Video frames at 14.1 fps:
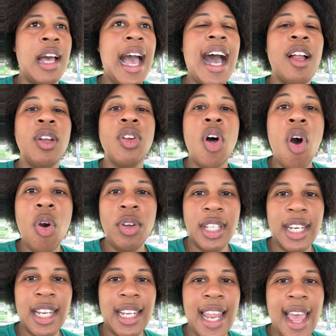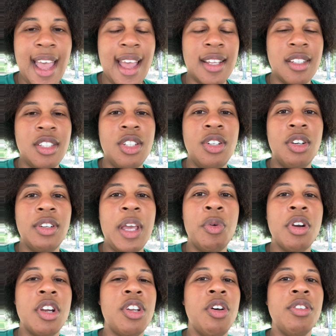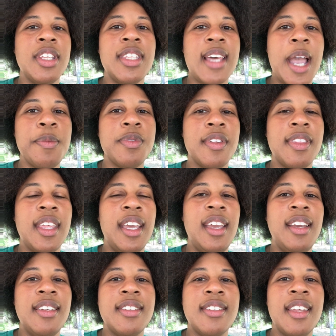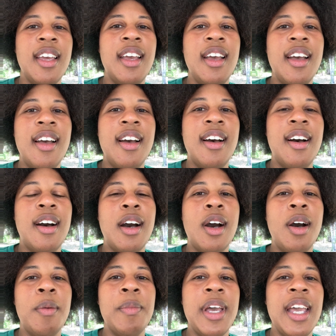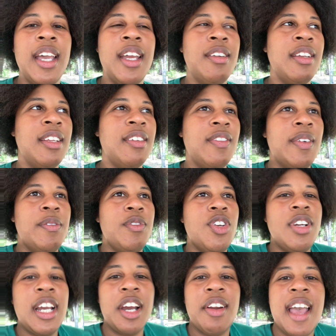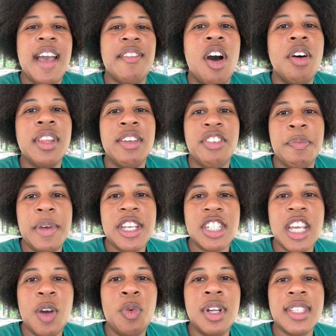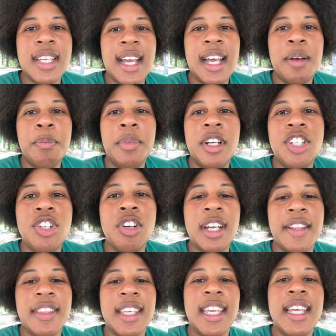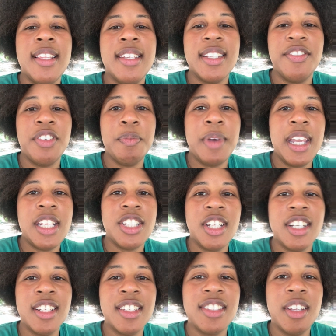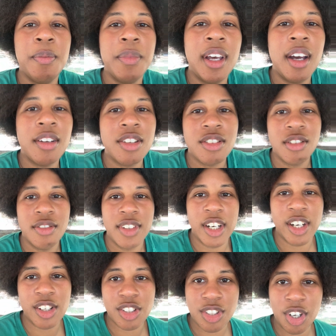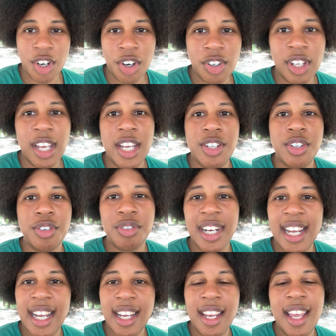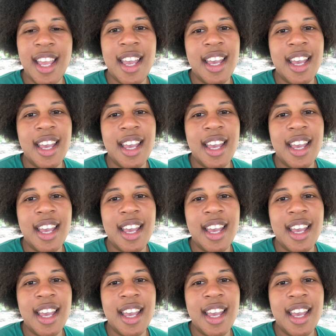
How long did it last? They want to know these types of things. And you're not going to have all the information at one time, but you're going to have to get this information because some doctors are very stern and direct.